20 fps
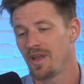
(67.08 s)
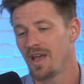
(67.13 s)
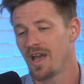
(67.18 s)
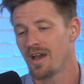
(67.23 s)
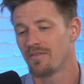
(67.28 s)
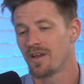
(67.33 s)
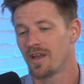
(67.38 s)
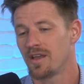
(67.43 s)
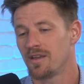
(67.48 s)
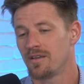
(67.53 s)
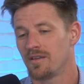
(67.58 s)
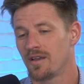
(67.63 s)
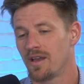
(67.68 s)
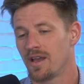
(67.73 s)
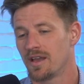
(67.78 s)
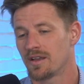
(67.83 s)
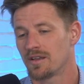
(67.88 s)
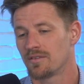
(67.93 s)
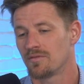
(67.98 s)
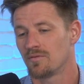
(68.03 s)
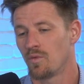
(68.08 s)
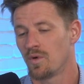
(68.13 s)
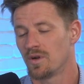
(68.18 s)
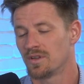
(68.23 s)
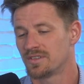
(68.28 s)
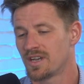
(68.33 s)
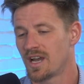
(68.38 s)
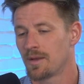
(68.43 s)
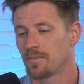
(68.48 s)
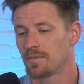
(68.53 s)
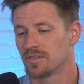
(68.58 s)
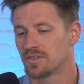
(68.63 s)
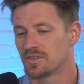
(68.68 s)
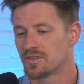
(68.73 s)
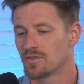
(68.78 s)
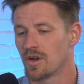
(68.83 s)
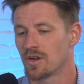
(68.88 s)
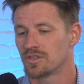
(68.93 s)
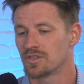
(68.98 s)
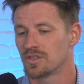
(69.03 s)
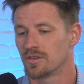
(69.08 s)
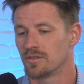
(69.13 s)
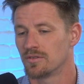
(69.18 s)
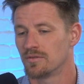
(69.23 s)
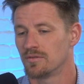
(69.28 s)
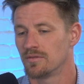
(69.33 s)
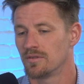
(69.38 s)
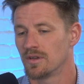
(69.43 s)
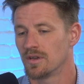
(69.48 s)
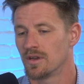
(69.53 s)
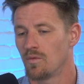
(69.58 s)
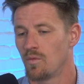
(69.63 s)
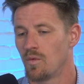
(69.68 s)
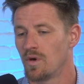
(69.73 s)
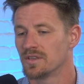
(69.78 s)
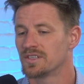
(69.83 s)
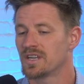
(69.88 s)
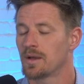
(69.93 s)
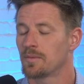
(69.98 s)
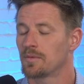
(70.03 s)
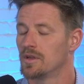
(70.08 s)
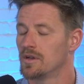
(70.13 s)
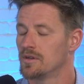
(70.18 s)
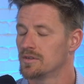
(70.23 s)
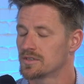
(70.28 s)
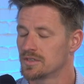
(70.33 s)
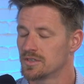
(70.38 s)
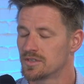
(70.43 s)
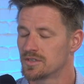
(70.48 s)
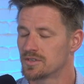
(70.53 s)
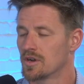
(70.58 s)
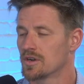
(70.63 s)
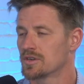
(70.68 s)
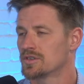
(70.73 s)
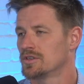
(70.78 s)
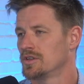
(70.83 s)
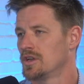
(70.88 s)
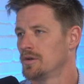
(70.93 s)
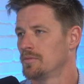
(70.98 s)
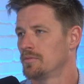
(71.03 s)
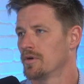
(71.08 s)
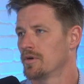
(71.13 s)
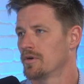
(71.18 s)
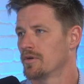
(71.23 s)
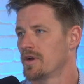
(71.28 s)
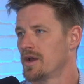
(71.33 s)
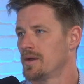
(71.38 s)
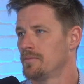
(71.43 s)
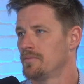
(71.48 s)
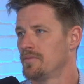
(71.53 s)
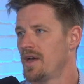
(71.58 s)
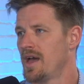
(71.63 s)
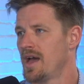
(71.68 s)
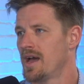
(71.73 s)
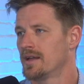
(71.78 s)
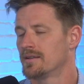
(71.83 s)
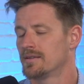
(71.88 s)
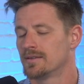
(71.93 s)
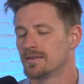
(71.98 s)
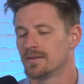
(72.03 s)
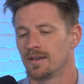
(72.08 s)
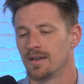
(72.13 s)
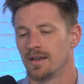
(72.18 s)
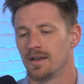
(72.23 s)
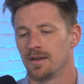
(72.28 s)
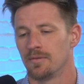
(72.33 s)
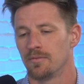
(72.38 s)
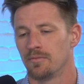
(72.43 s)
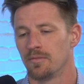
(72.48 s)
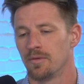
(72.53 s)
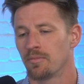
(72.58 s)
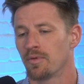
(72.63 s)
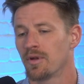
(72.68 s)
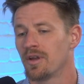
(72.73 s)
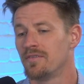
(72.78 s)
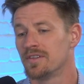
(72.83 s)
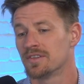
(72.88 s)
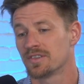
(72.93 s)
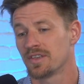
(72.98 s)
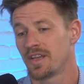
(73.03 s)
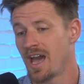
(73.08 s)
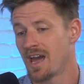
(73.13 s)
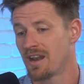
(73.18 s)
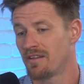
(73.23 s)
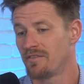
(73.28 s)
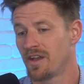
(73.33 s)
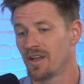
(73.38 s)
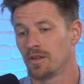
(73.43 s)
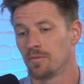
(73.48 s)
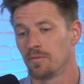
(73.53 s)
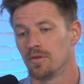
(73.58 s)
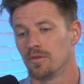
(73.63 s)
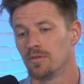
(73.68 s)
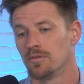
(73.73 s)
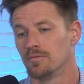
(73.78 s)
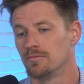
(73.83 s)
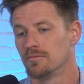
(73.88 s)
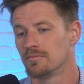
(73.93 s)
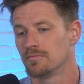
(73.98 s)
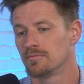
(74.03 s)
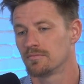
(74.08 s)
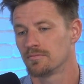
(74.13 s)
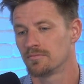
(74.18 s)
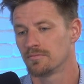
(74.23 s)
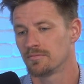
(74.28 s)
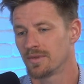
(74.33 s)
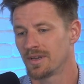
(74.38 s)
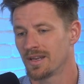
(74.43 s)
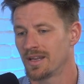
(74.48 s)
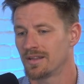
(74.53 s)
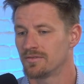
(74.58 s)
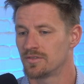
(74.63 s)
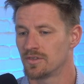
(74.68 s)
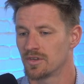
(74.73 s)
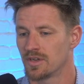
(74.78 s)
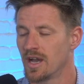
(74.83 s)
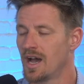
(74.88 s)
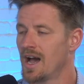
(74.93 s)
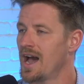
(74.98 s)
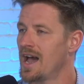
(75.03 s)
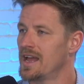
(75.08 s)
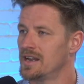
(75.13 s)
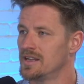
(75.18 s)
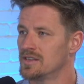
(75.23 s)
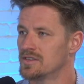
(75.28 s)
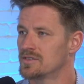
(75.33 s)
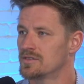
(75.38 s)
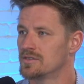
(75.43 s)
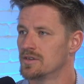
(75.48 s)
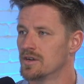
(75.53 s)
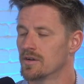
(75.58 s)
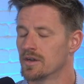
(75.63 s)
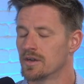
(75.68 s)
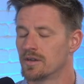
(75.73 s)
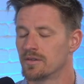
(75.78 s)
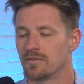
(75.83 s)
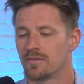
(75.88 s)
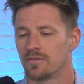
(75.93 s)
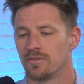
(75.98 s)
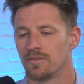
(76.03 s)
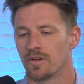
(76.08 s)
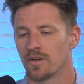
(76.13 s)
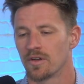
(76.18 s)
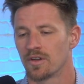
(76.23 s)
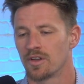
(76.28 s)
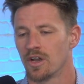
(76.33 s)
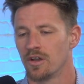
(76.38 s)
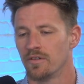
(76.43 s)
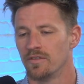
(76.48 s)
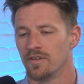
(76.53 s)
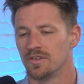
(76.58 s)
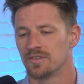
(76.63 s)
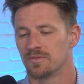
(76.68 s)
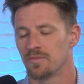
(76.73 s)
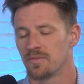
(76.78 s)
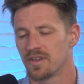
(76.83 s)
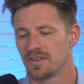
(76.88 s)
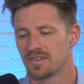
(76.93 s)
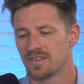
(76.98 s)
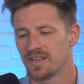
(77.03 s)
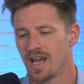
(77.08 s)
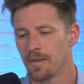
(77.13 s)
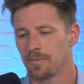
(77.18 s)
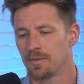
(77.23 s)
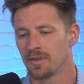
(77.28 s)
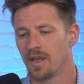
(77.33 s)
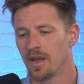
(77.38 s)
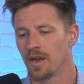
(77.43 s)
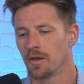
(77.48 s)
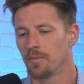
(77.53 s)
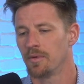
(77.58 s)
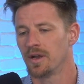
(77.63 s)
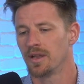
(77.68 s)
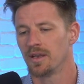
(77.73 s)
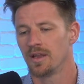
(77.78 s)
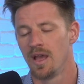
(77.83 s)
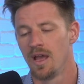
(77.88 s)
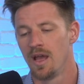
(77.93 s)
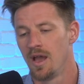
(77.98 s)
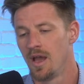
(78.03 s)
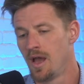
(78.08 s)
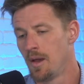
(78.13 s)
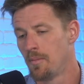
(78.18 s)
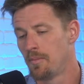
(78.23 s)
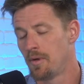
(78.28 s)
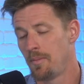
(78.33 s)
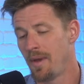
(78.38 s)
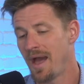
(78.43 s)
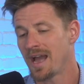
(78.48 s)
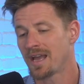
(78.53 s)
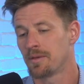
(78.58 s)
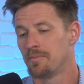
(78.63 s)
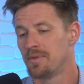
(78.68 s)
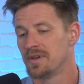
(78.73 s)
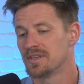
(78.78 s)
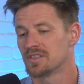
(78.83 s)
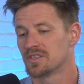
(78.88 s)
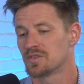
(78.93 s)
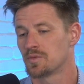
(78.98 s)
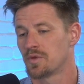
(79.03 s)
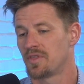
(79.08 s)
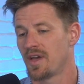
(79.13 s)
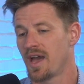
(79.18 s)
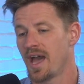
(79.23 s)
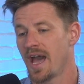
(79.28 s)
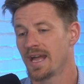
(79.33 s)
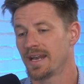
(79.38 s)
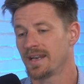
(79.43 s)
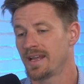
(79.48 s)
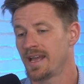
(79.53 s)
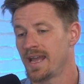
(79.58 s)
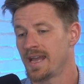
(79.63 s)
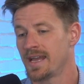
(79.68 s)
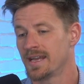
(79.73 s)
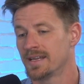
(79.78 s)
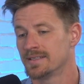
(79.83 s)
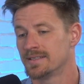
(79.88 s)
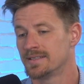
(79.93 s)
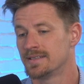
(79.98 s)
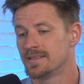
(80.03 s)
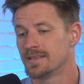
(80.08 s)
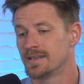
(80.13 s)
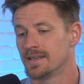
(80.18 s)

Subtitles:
we have a one-time closed construction loan program that we previously had available. Kind of took a hiatus during COVID, some things that happened there, but back in business with that, and